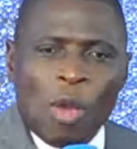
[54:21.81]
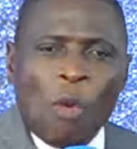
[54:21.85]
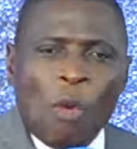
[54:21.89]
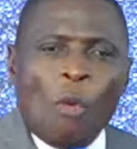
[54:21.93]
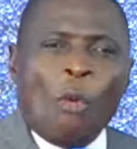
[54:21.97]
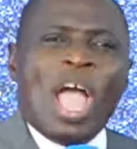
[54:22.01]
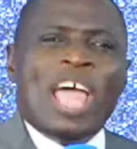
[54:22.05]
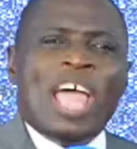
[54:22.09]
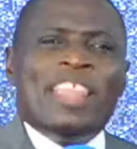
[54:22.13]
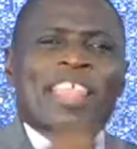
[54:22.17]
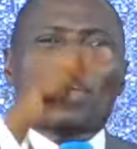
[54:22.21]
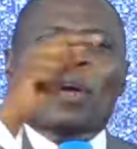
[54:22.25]

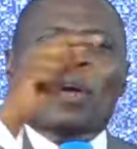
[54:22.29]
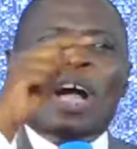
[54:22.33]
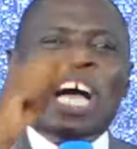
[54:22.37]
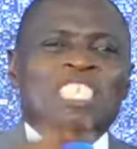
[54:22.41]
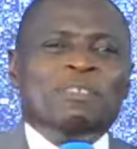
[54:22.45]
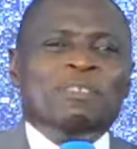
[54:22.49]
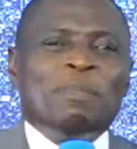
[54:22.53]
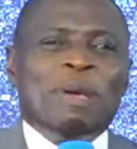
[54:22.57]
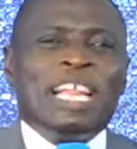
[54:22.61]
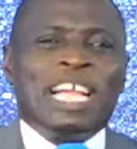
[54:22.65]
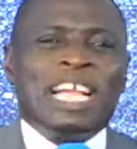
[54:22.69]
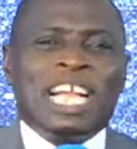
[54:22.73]
Whether your
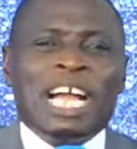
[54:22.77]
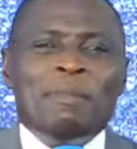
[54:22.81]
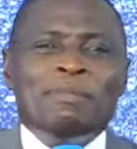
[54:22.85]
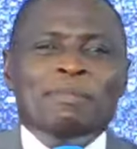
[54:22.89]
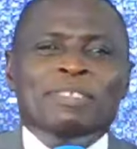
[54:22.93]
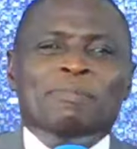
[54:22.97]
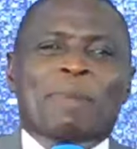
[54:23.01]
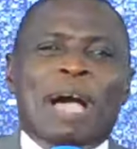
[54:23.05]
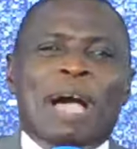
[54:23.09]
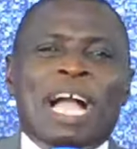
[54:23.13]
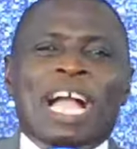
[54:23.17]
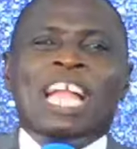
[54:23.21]
husband comes
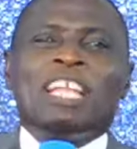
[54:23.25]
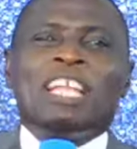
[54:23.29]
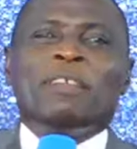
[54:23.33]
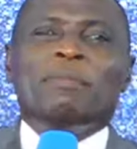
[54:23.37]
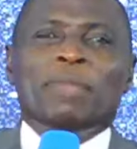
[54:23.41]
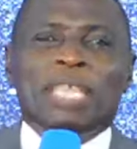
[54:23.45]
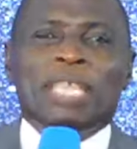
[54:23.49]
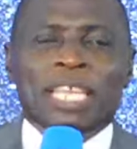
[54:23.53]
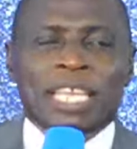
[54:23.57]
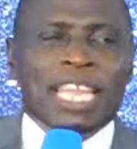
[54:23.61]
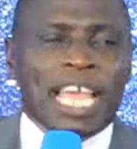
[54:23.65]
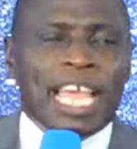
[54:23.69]
back at
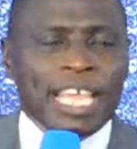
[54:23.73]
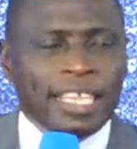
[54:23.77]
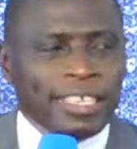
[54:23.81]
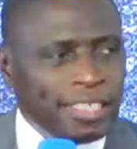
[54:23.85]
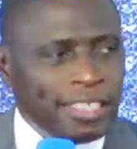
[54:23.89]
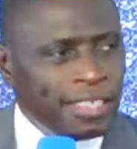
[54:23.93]
midnight,